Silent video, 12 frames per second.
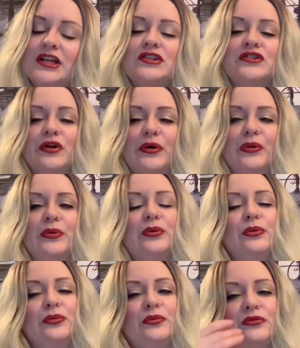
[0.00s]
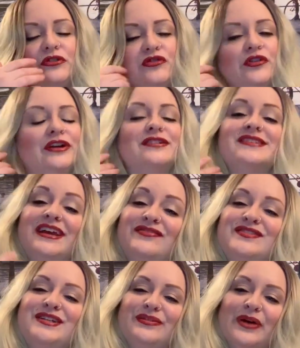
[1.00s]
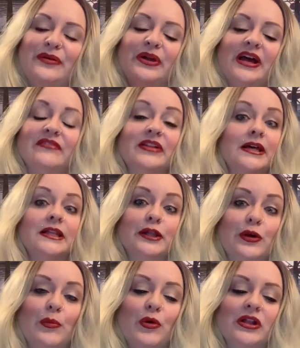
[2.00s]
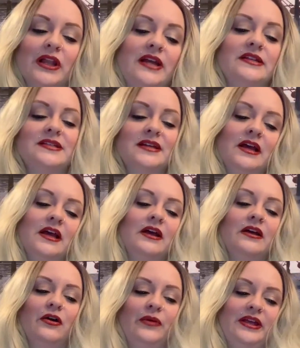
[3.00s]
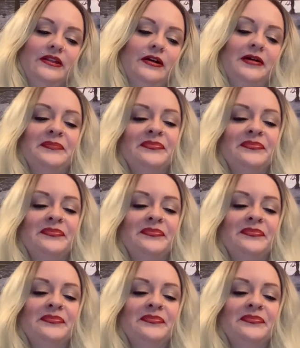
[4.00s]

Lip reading: So just for your safety, you might want to have like a little more light going in there.